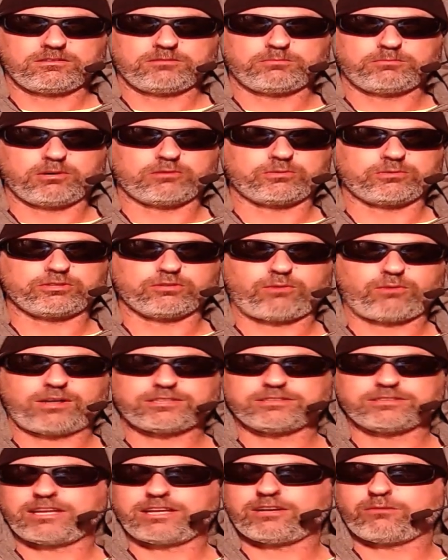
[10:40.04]
But when you're
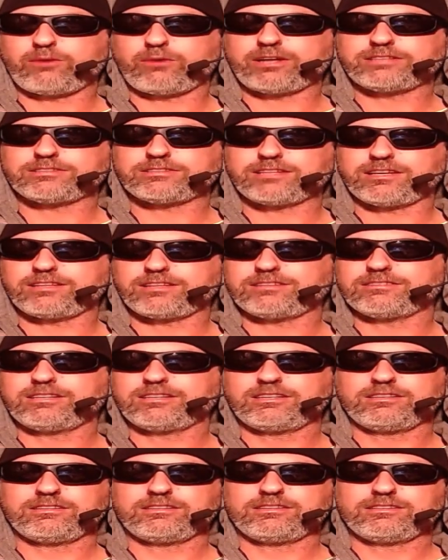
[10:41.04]
watching Dana White say,
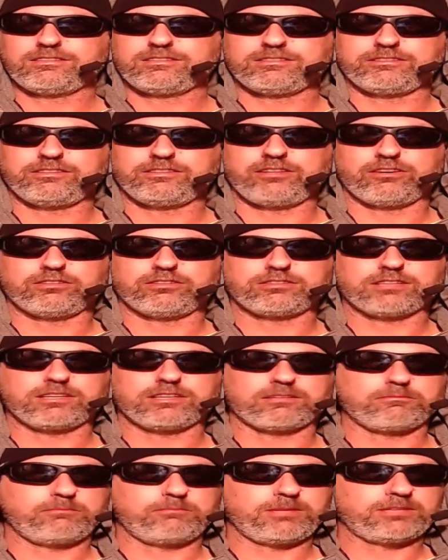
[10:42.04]
you know, it's
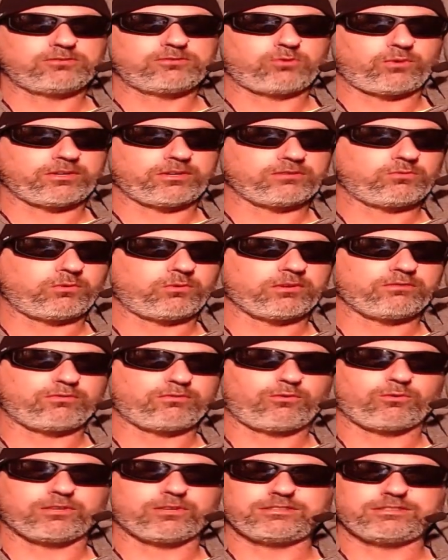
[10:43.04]
like
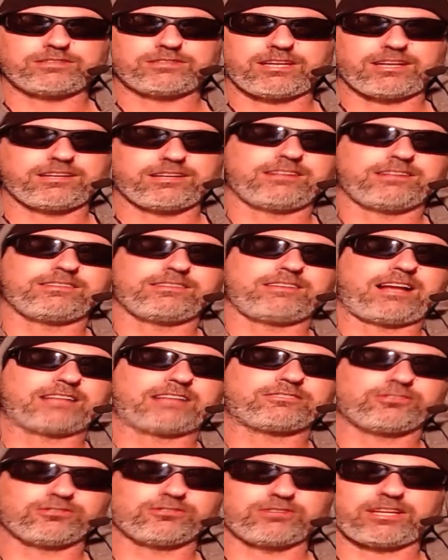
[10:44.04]
mid-2024 and he's saying not
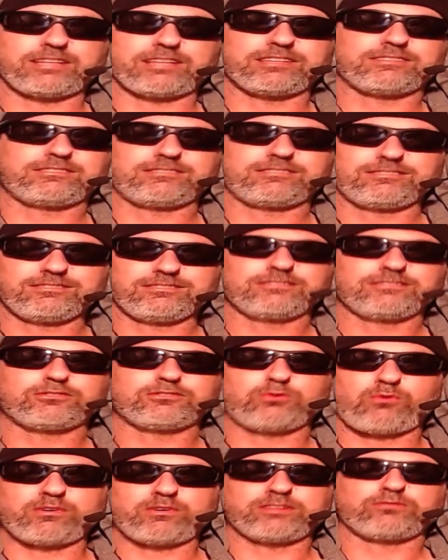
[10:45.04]
till like
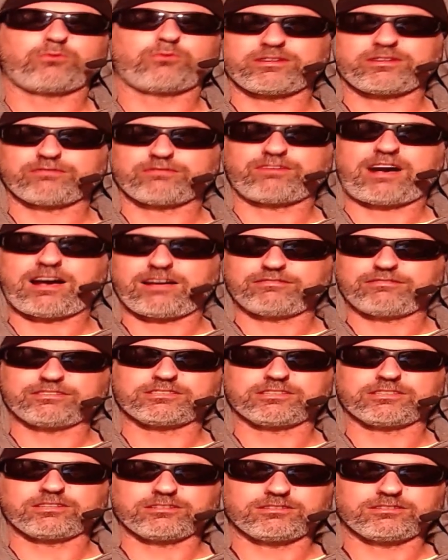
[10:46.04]
2025,
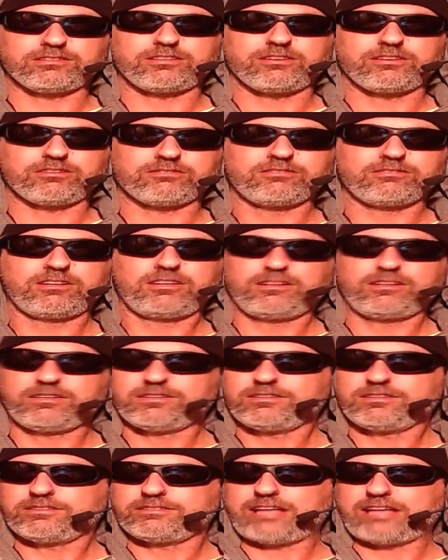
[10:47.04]
it's going to, you know,
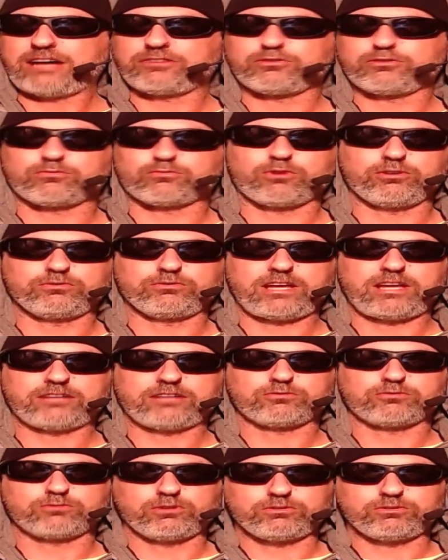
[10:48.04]
down the road.
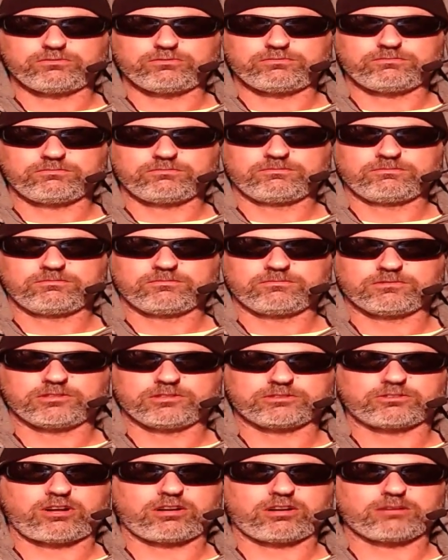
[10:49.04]

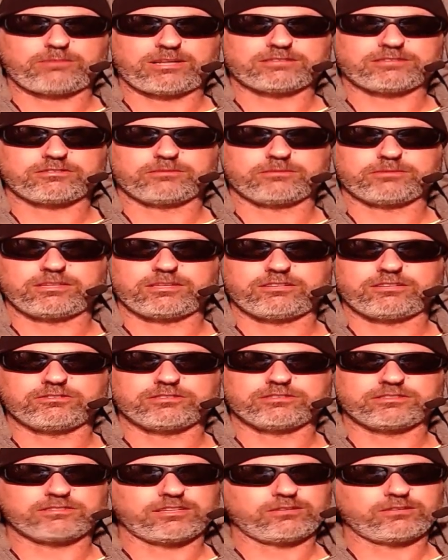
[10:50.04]
Let's talk about something
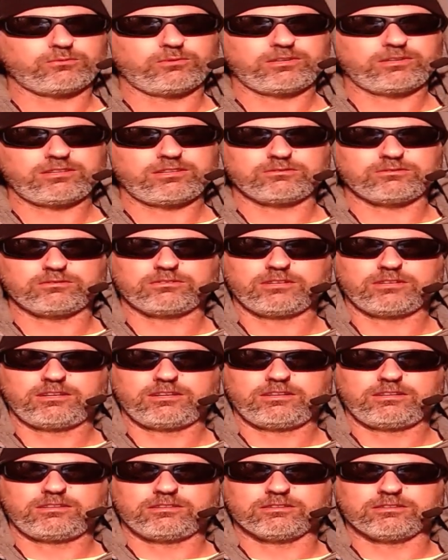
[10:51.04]
else. It's like,
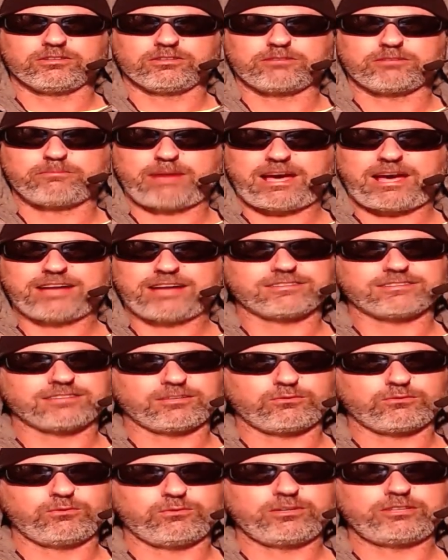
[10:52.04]
looking back, it's
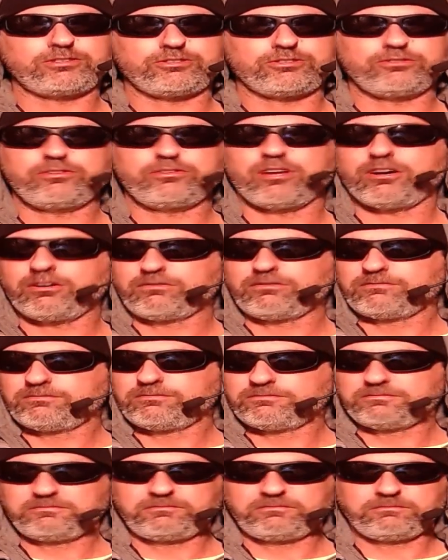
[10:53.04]
like, what did you know?
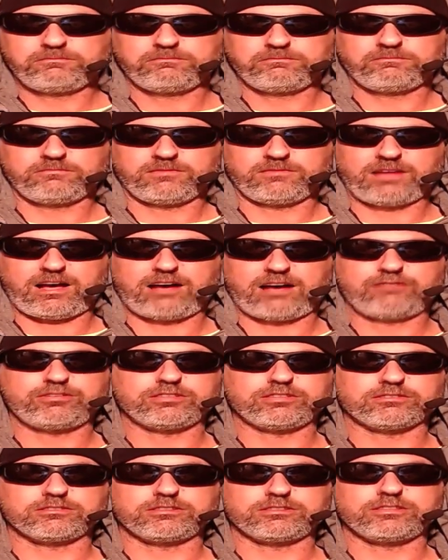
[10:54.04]

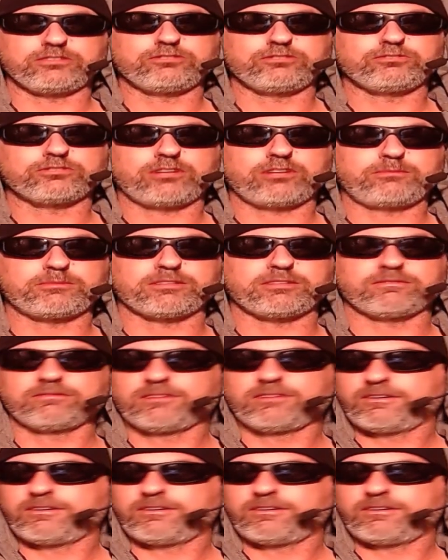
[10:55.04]
Obviously, you knew something.